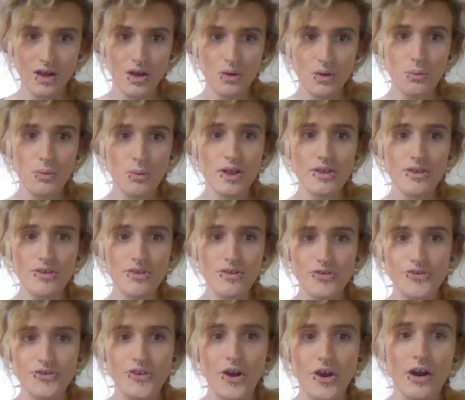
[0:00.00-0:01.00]
We'll
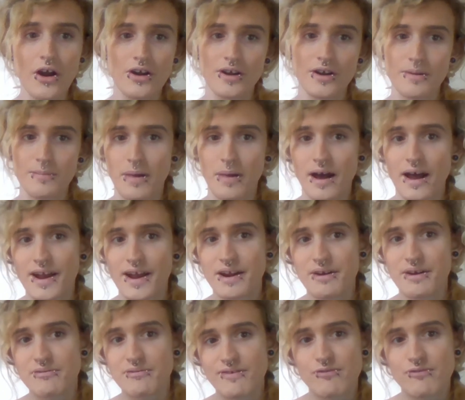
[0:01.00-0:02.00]
start by
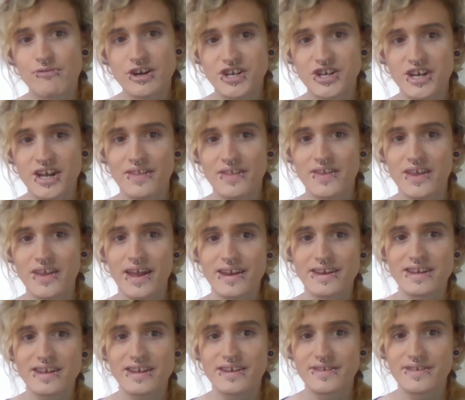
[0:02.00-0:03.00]
refreshing on the
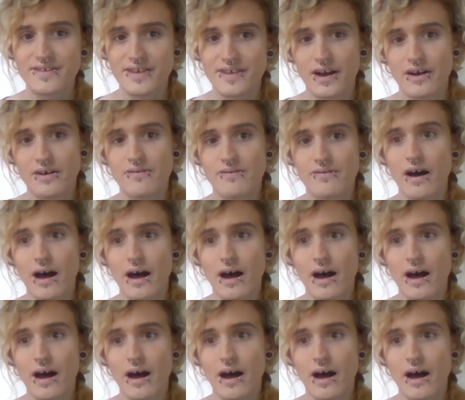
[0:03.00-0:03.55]
ideas of